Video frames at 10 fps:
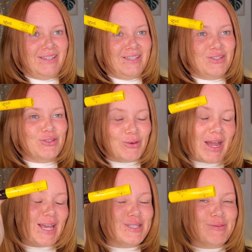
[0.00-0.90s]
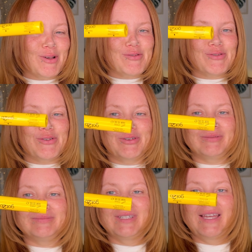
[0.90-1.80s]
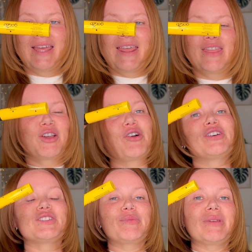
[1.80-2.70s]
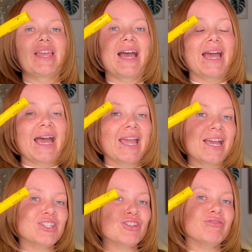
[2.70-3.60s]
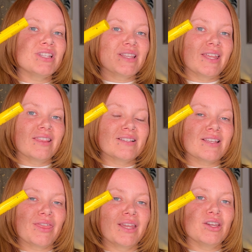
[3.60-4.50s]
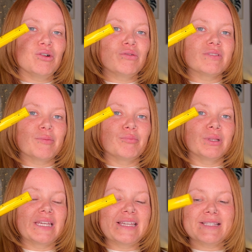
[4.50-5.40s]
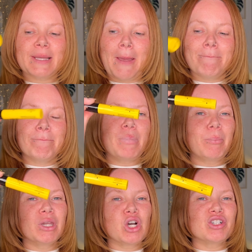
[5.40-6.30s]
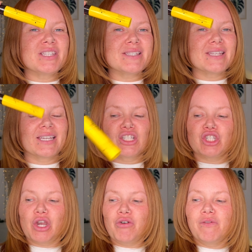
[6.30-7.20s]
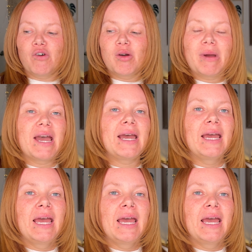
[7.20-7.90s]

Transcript: So as we all know, they got to be, I actually really like this. I think it holds it in place, but because it's like a gel format,